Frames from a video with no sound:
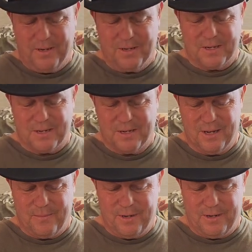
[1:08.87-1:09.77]
is
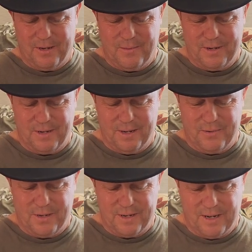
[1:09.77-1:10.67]

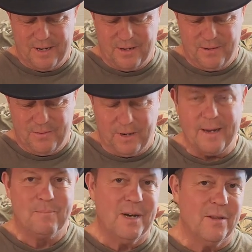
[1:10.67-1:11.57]
www.
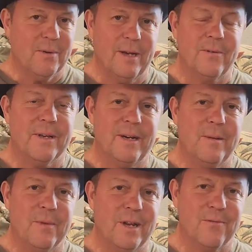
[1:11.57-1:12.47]
I, by the way, I don't get
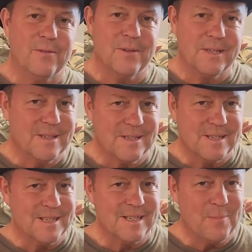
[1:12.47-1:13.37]
any money for this.
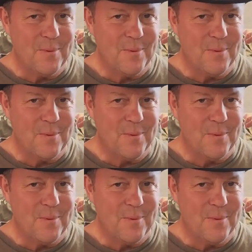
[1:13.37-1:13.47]
This isn't a